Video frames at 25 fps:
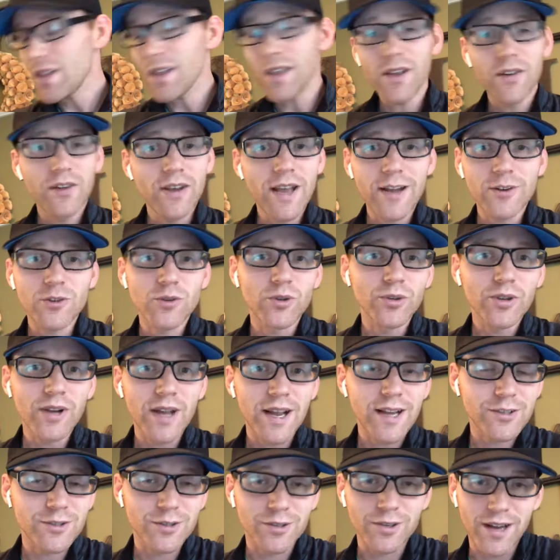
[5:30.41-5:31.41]
natural
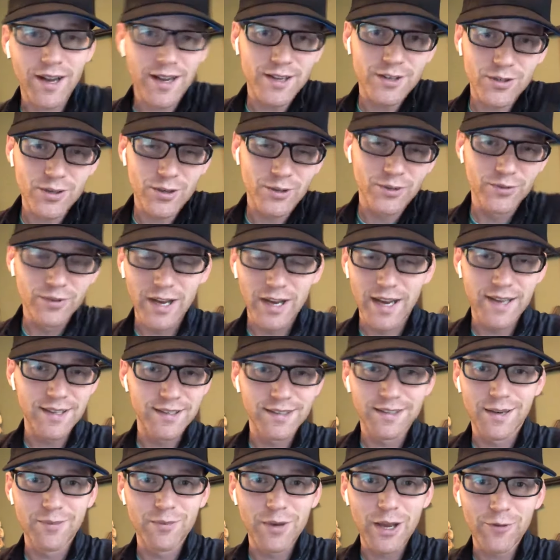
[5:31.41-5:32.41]
gas, or hydro.
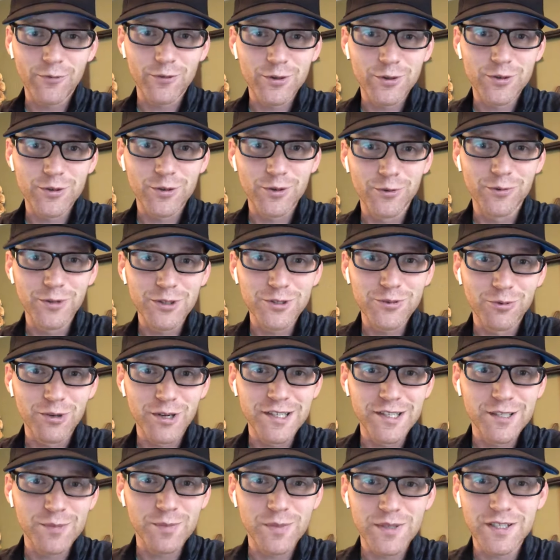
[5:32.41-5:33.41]
I'm not for sure which
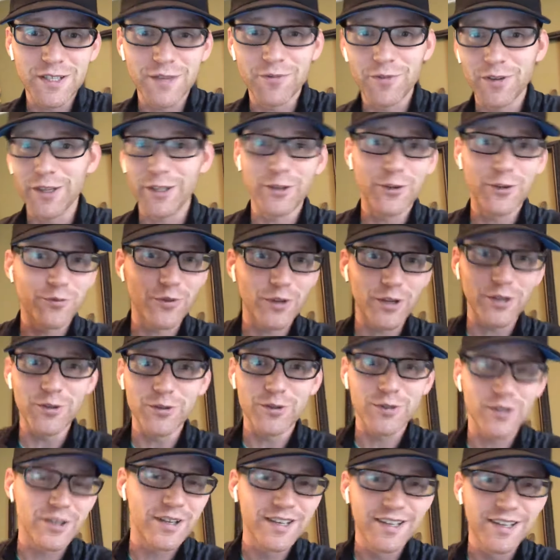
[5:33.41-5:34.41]
one specifically, if they
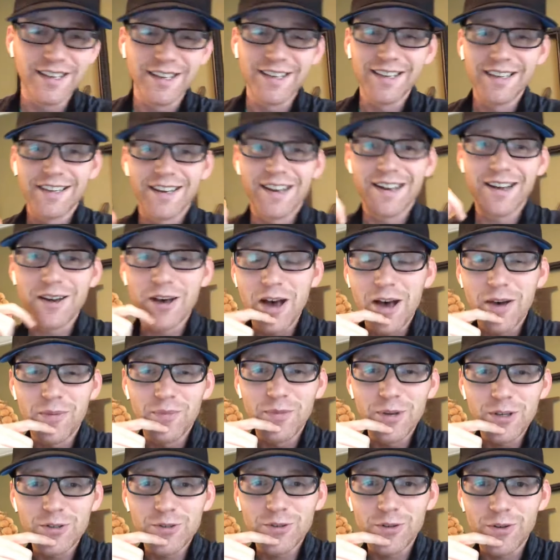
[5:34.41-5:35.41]
use a
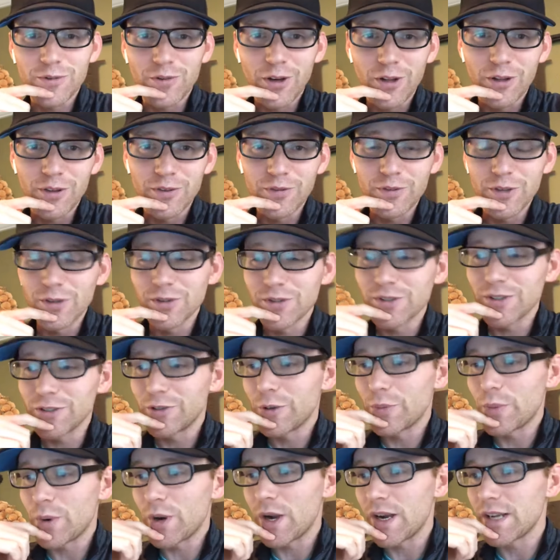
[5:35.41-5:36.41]
mixture of all of those in
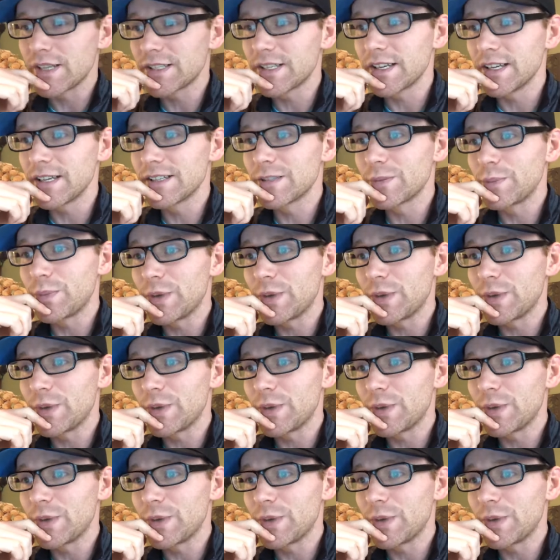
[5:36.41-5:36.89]
their process.